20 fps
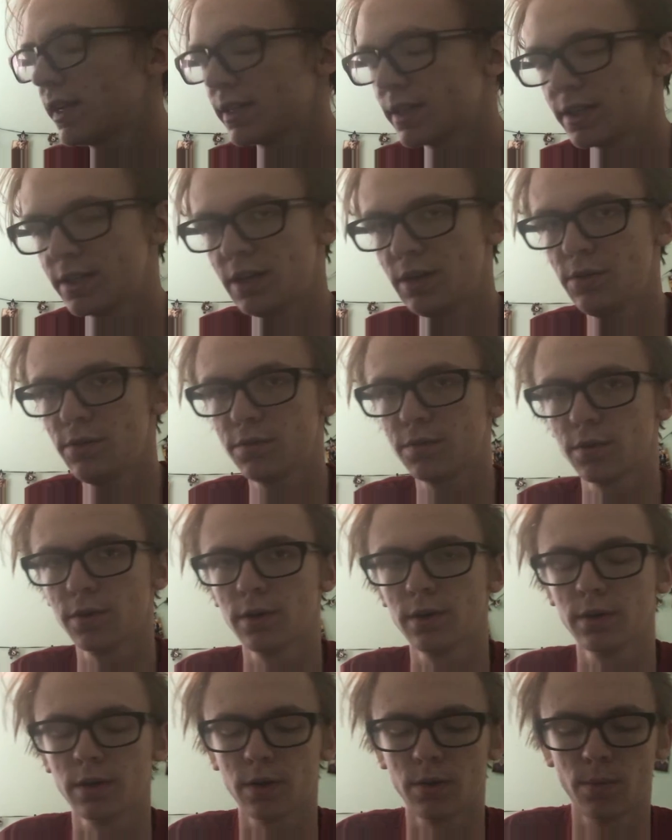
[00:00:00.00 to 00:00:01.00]
thing to do
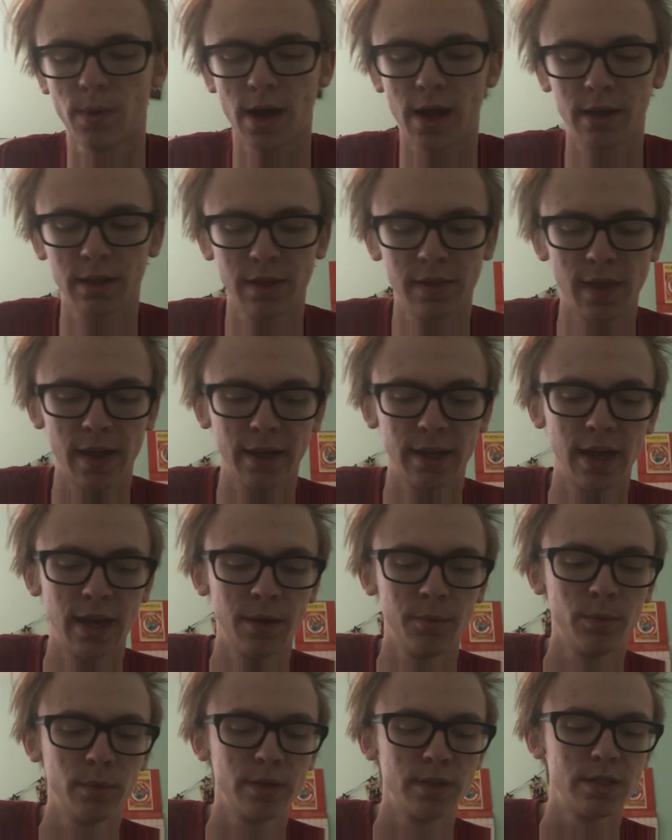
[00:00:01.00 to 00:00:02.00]
for a while in that
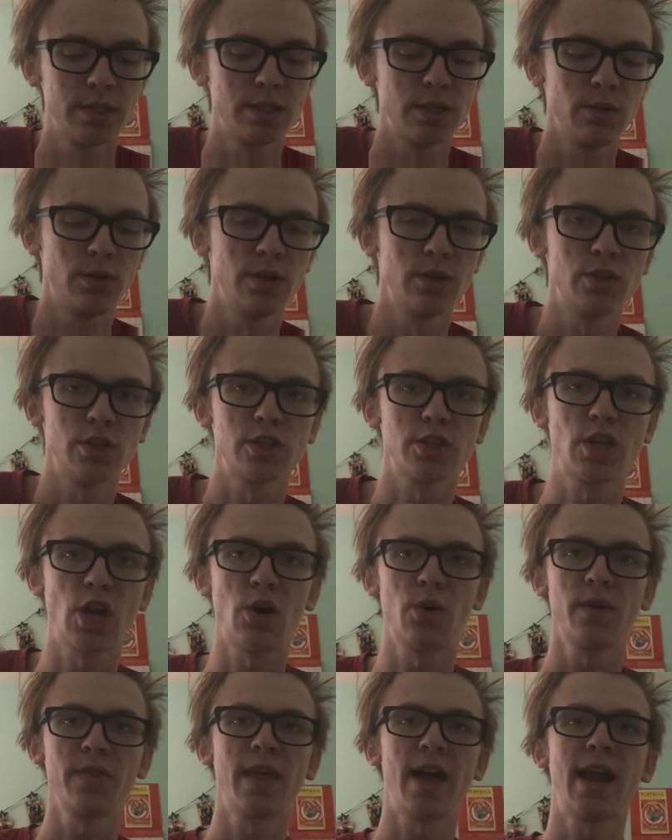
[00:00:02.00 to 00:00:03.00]
game was you can just
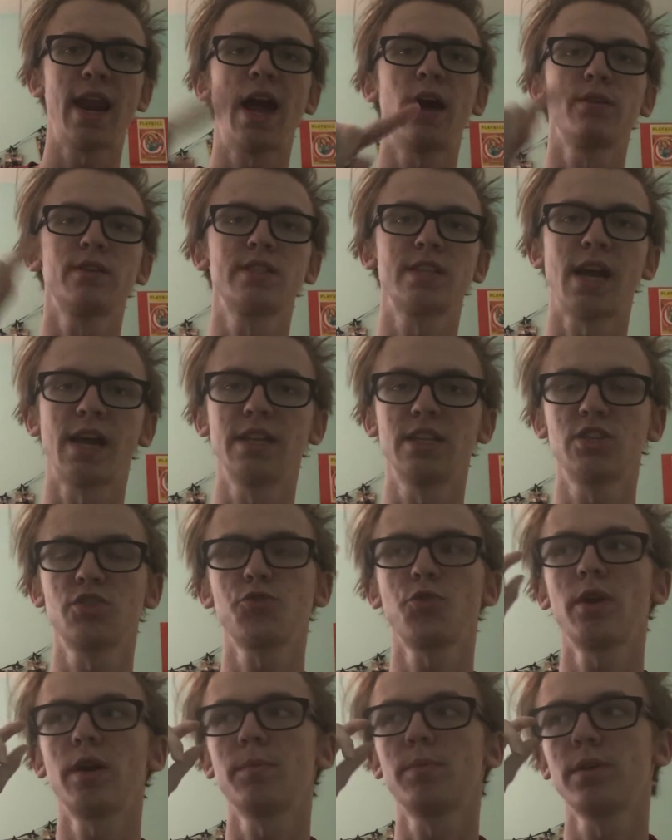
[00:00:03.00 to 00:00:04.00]
go in that outside
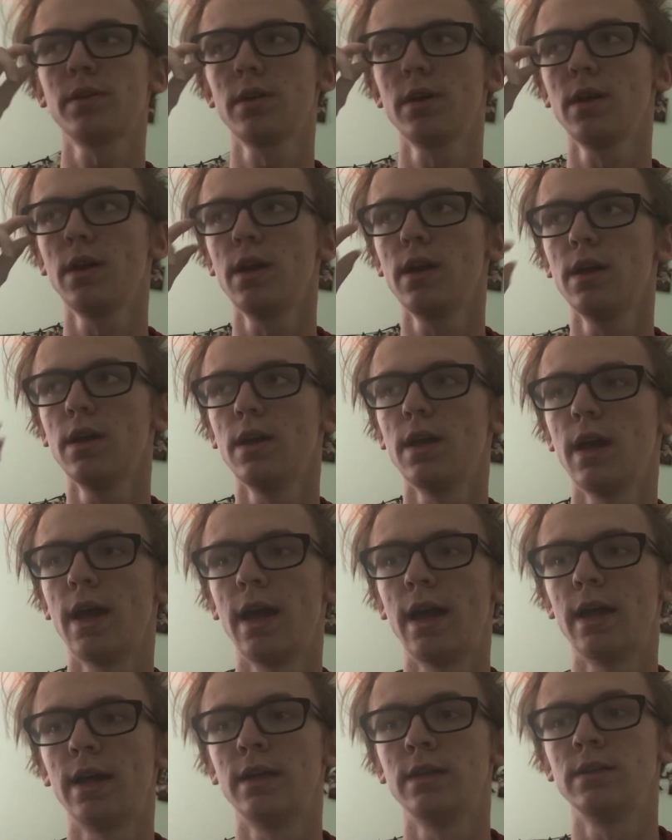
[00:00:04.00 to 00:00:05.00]
strip
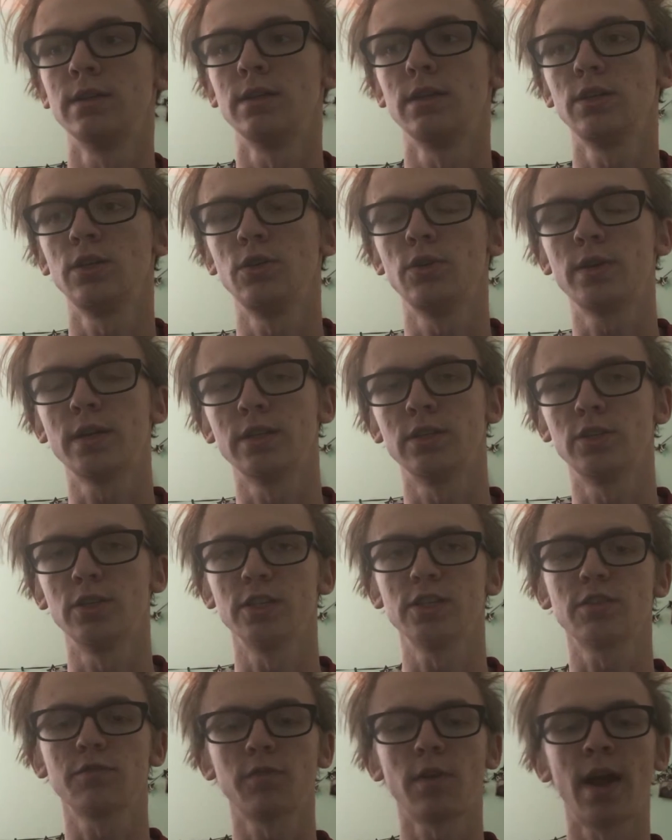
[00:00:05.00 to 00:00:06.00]
and you can
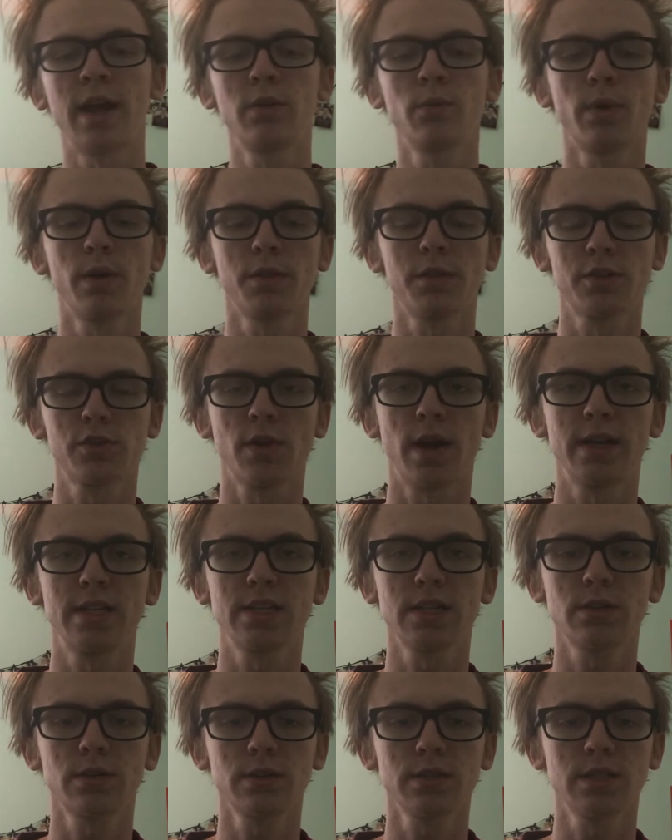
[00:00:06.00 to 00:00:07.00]
just find one of the
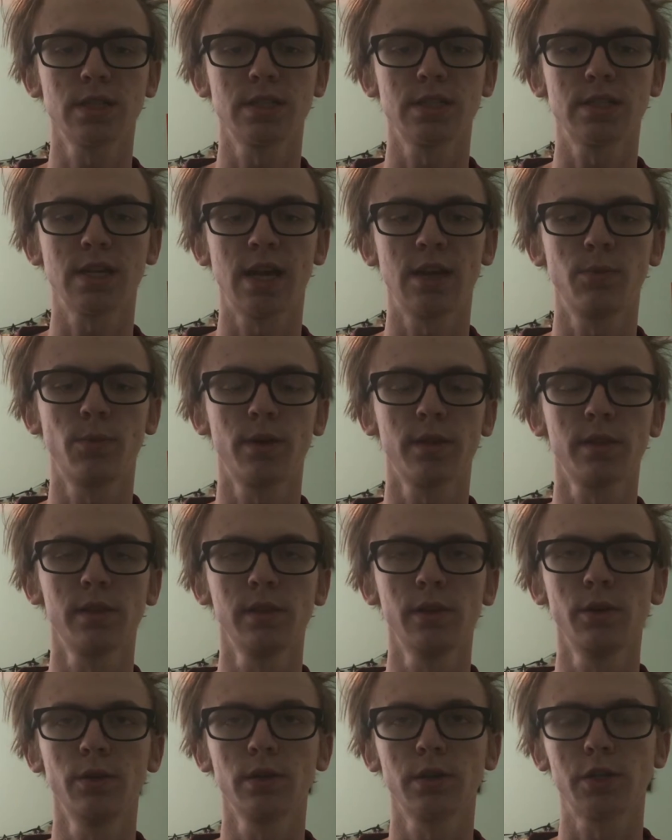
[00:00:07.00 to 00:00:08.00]
tricycles inside one of the
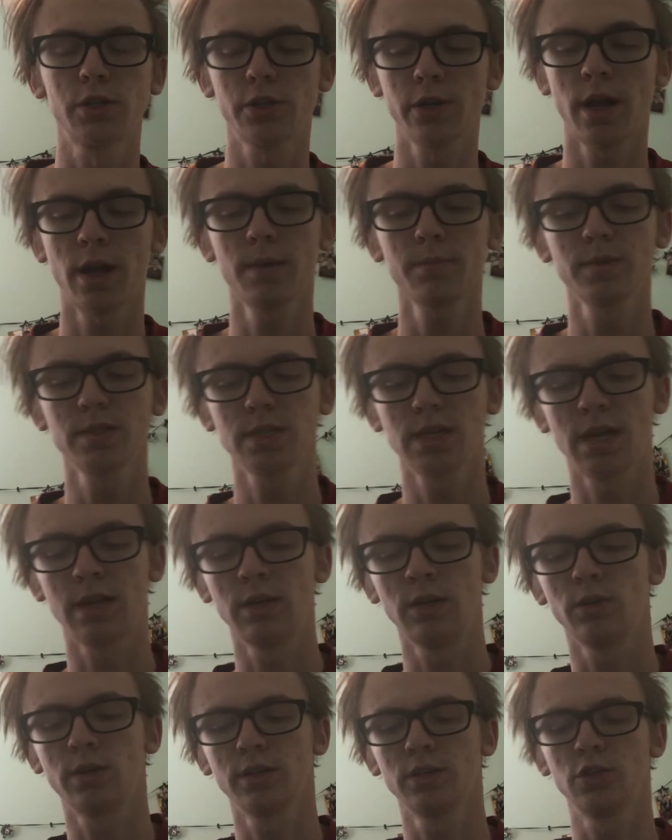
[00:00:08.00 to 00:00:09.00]
looter shops
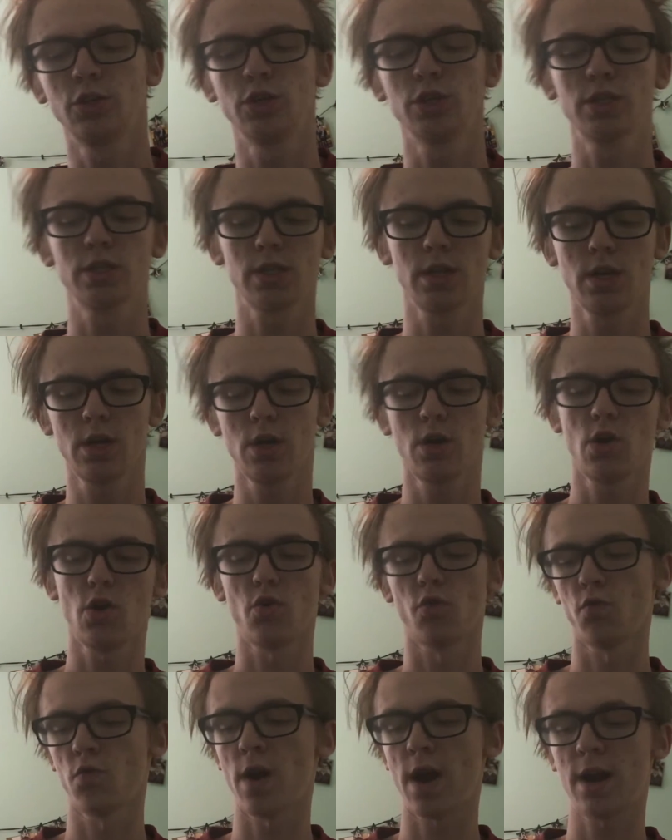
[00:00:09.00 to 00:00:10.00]
and you can just
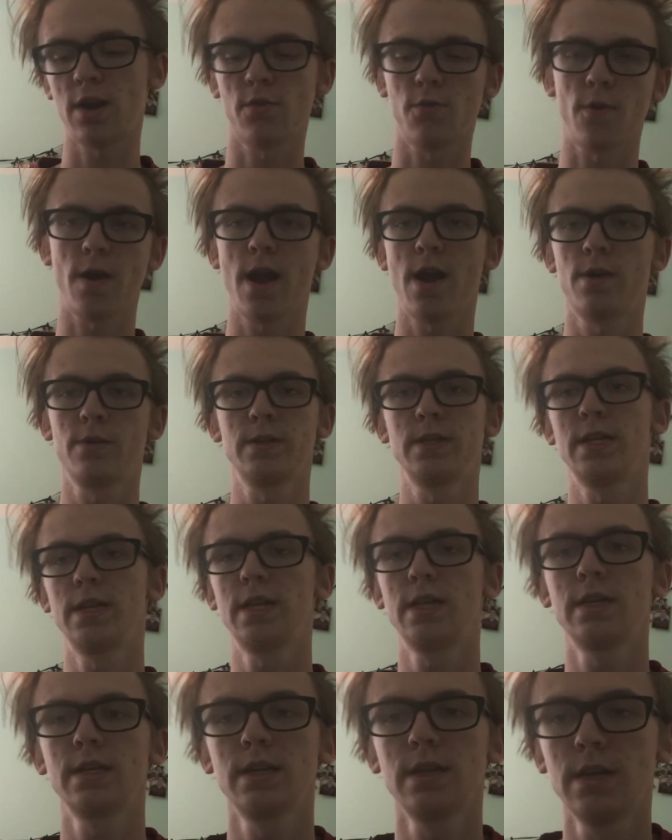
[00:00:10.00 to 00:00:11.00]
ride around in
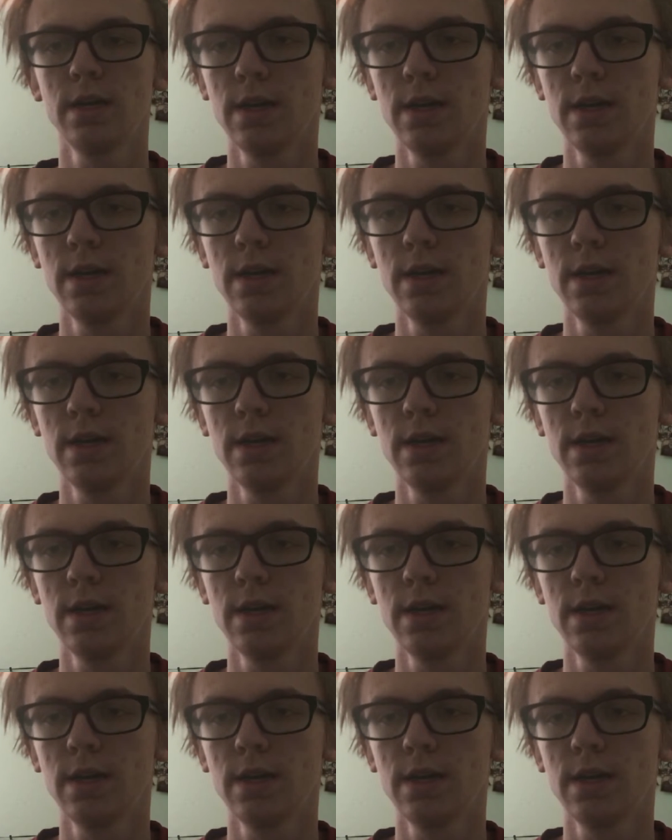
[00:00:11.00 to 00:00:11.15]
it.